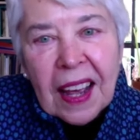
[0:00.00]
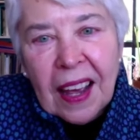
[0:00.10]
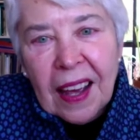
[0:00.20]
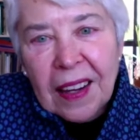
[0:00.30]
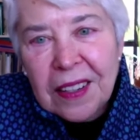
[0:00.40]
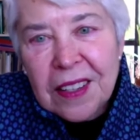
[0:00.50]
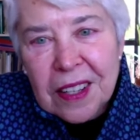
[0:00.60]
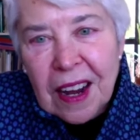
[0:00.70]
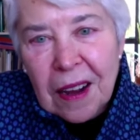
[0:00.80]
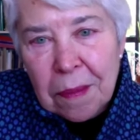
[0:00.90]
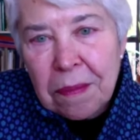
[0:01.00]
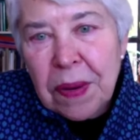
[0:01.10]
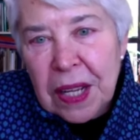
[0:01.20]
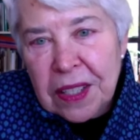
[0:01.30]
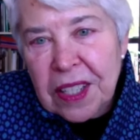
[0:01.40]
And um,
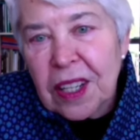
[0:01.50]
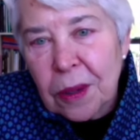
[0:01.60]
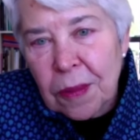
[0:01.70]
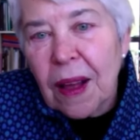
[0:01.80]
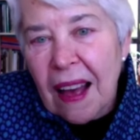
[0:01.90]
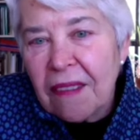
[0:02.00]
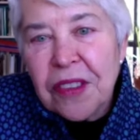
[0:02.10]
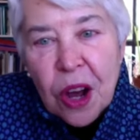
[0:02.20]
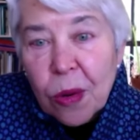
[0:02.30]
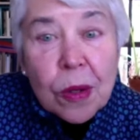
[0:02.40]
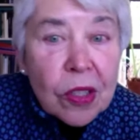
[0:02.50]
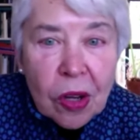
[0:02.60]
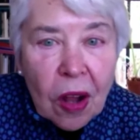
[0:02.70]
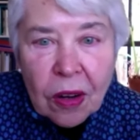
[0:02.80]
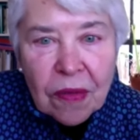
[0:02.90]
but it will have nodes
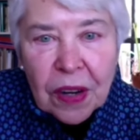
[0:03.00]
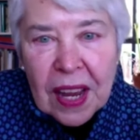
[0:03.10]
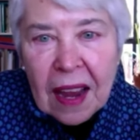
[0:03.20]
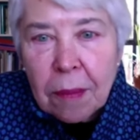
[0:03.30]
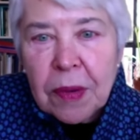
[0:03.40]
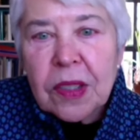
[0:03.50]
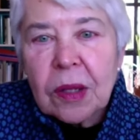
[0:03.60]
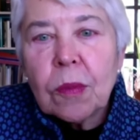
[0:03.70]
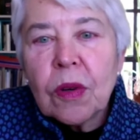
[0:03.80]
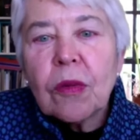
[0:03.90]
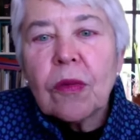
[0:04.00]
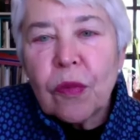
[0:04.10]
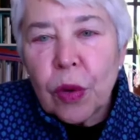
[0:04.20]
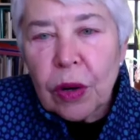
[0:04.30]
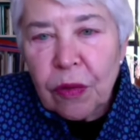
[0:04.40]
all over campus, and we're
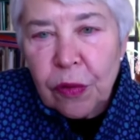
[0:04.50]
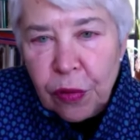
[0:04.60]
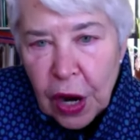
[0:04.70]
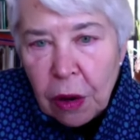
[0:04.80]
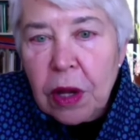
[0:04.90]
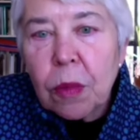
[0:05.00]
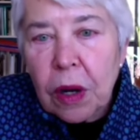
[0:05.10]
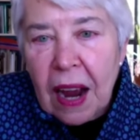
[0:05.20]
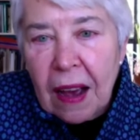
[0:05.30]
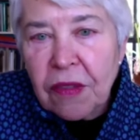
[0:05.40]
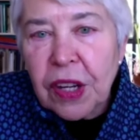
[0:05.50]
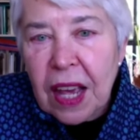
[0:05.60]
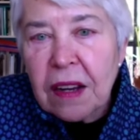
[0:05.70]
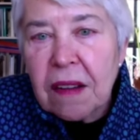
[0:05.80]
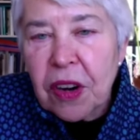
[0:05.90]
we're very we're
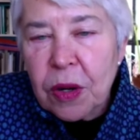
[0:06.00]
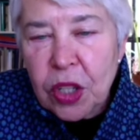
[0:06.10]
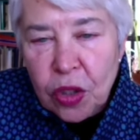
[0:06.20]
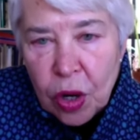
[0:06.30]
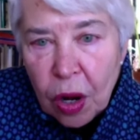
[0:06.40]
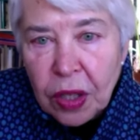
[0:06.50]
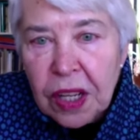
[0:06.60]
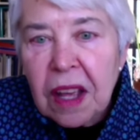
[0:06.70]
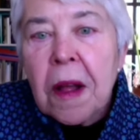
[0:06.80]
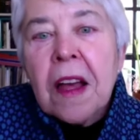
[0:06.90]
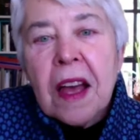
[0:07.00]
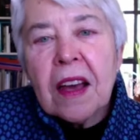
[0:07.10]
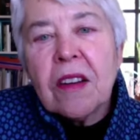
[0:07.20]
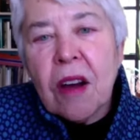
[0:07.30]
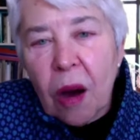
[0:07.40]
advocating very strongly,
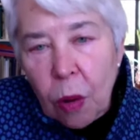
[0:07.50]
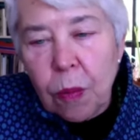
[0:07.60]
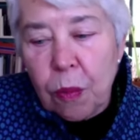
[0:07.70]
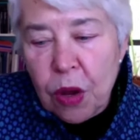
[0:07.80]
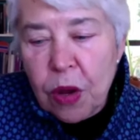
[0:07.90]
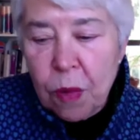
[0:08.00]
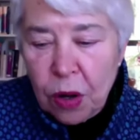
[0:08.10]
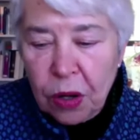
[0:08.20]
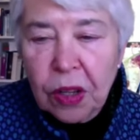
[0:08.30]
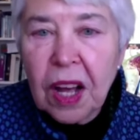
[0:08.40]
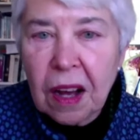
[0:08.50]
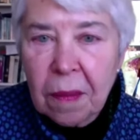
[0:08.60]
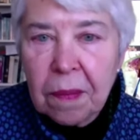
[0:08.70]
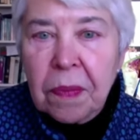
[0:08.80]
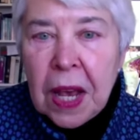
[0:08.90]
and hope we will
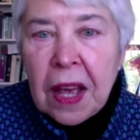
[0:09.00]
um,